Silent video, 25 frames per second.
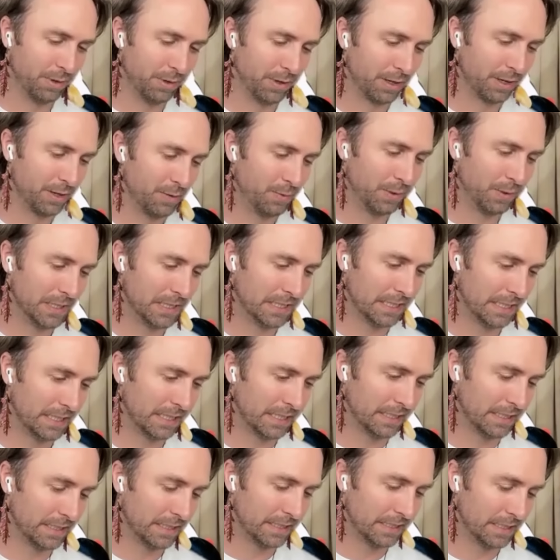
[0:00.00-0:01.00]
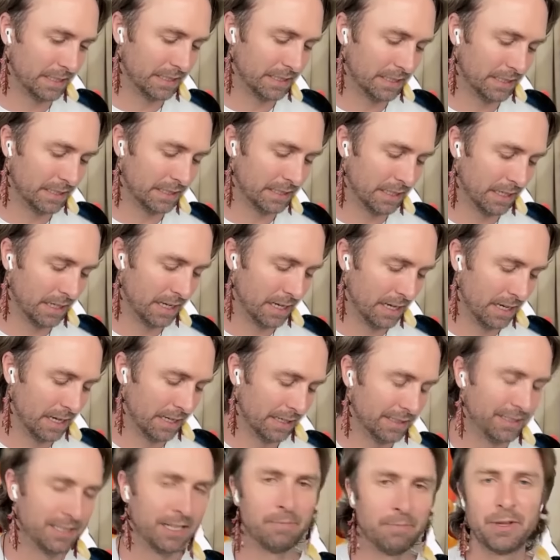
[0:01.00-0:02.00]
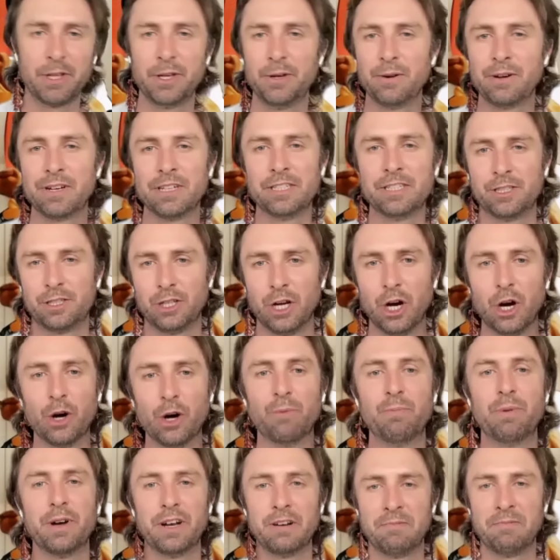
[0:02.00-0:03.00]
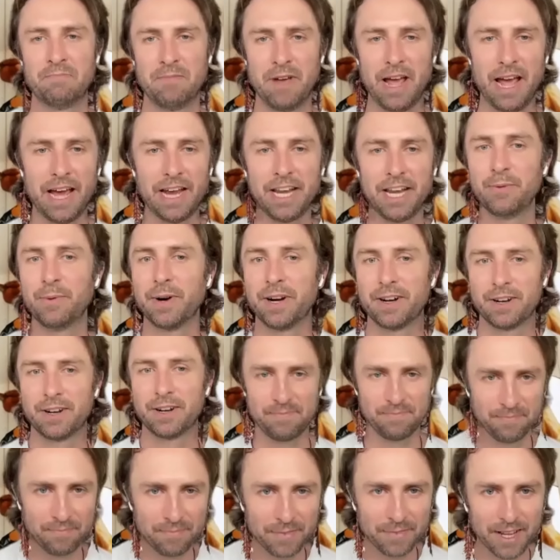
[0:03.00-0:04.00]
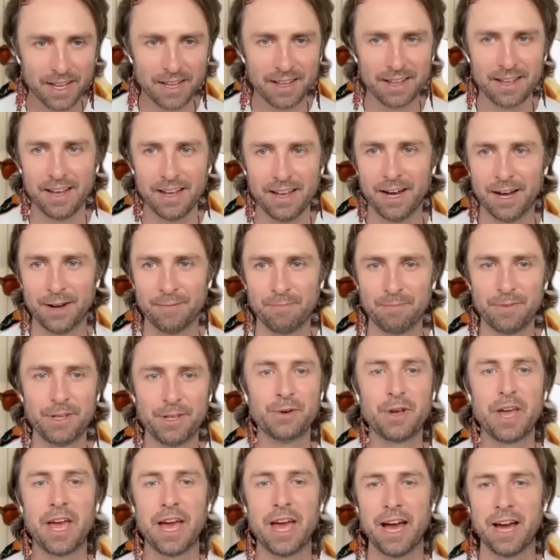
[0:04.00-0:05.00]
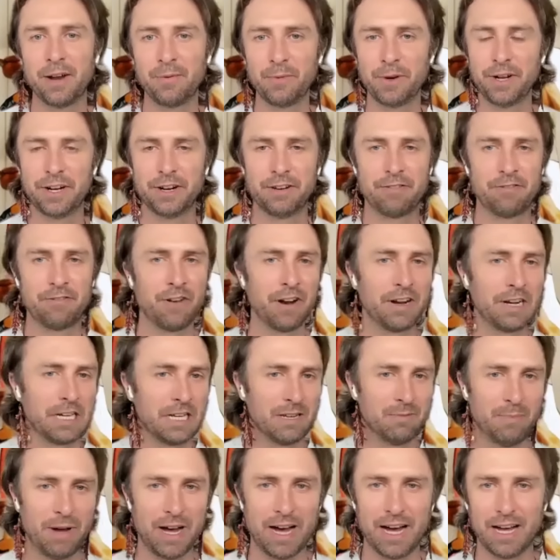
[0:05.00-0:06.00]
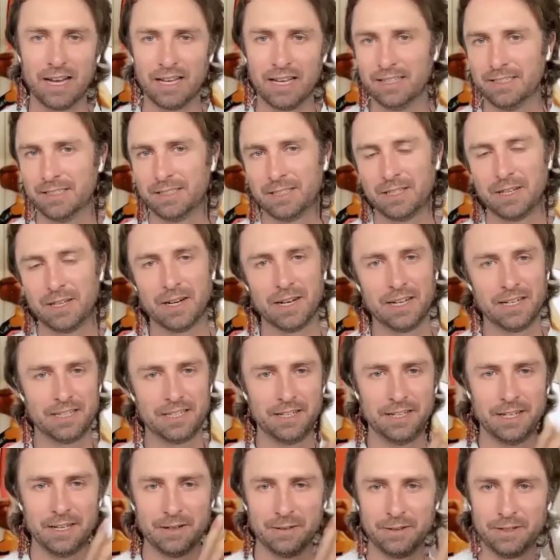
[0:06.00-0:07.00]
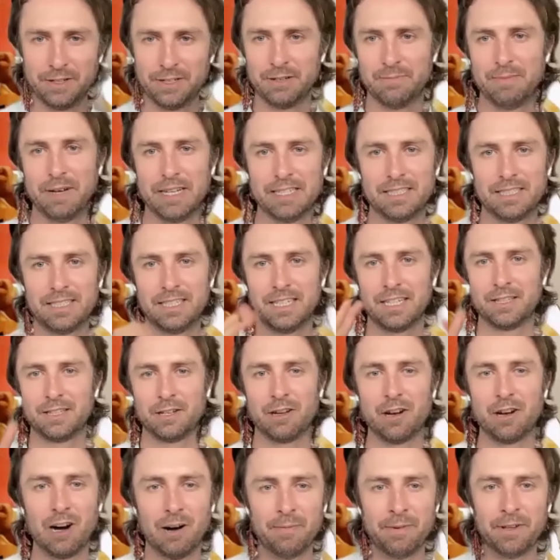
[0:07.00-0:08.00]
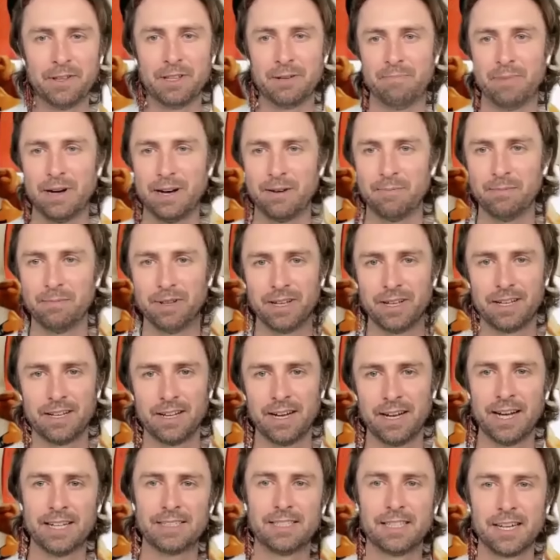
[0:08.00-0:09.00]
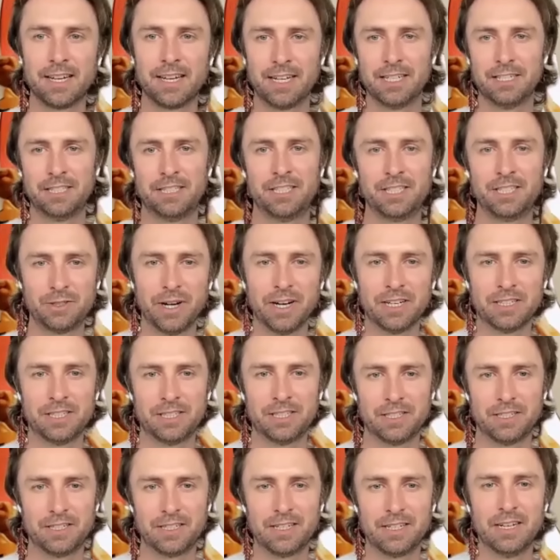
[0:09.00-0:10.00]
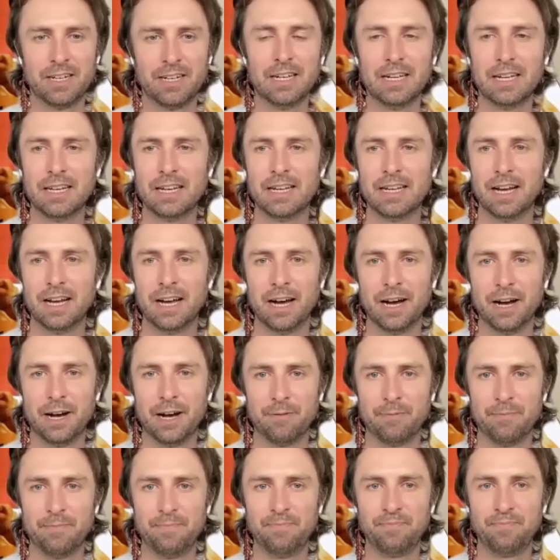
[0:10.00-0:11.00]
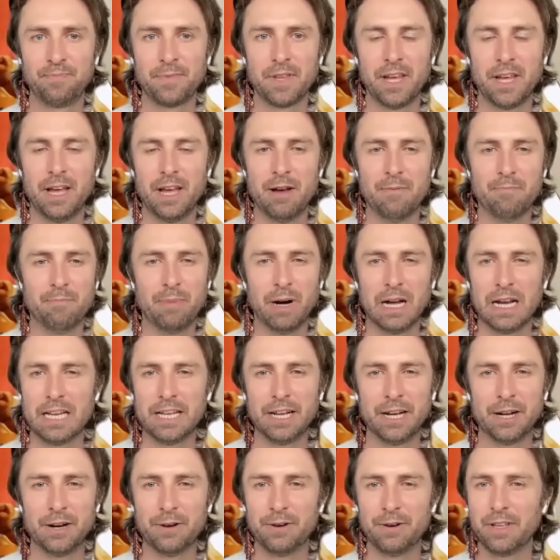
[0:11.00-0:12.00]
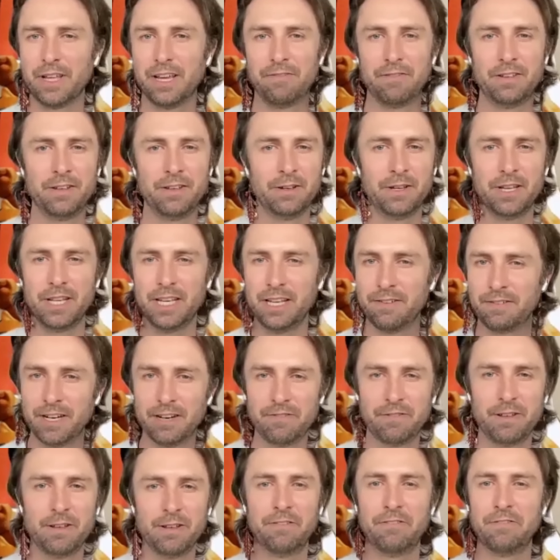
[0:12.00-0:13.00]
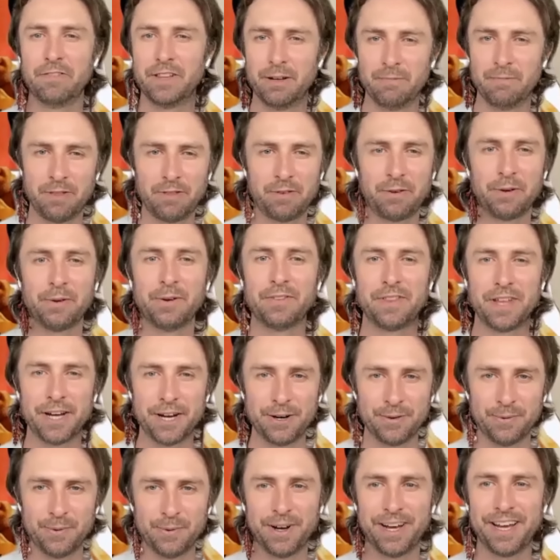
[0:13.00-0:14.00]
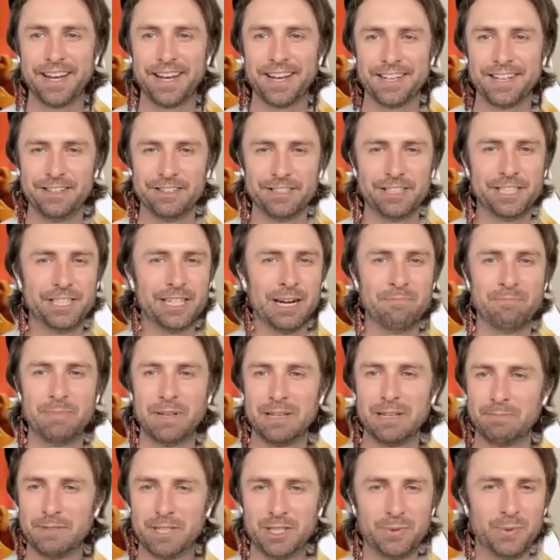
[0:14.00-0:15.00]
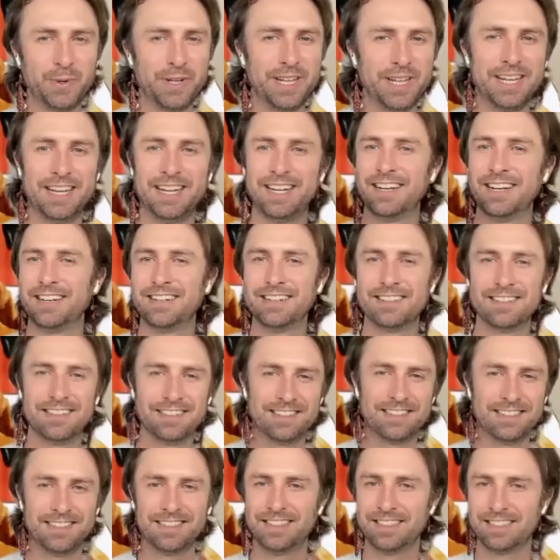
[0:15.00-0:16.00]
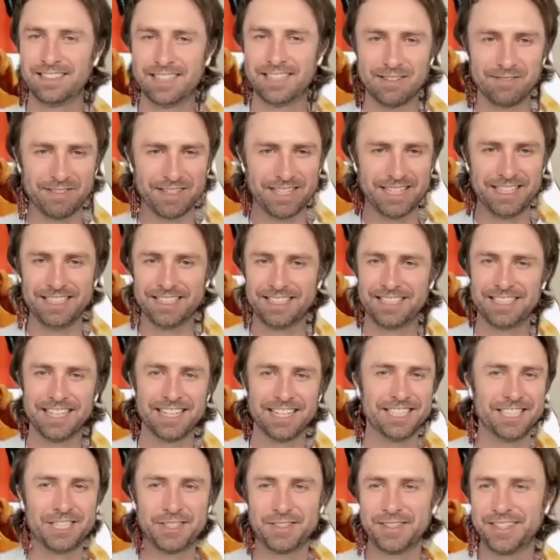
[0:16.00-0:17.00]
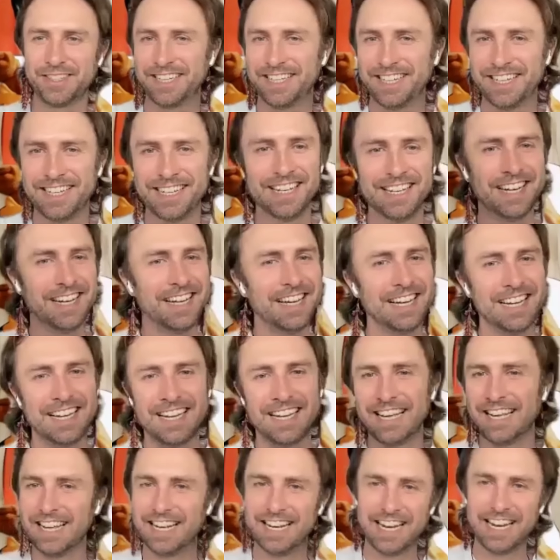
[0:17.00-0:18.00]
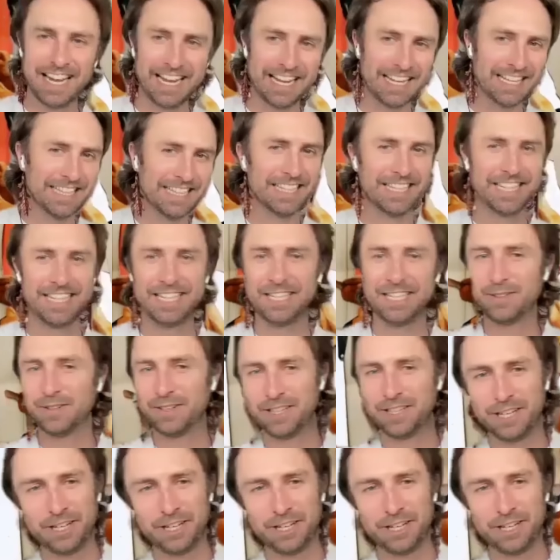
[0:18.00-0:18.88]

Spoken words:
book, which is something you can just open anywhere. You can read it front to back. It's got, you know, the domestic, the common, the public. It has a kind of structure. But, you know, if you flip through it that way, you're jumping between the 17th century in England or